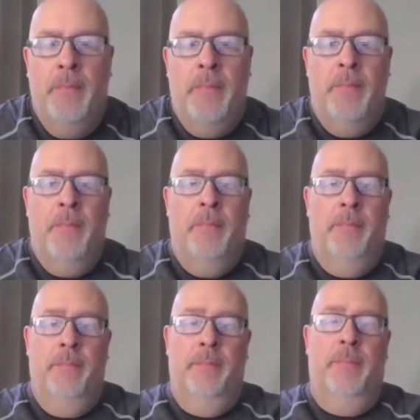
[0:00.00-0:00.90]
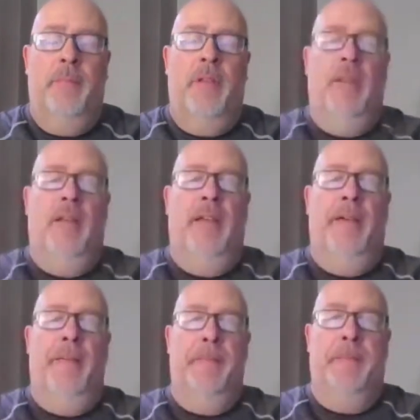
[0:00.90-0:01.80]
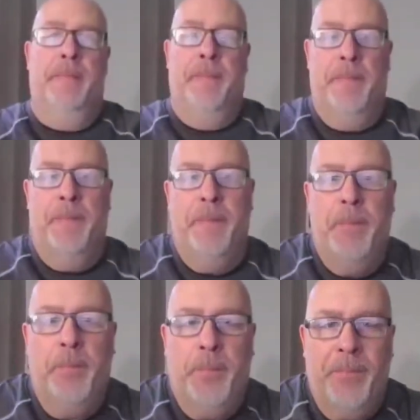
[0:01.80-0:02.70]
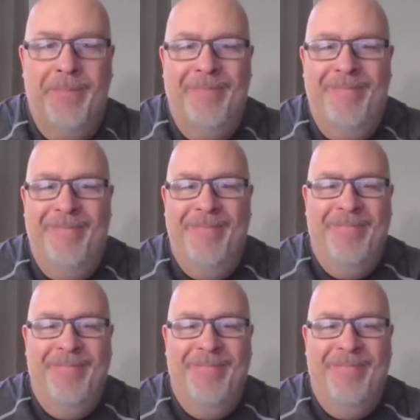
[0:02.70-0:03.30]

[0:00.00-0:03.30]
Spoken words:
(not speaking)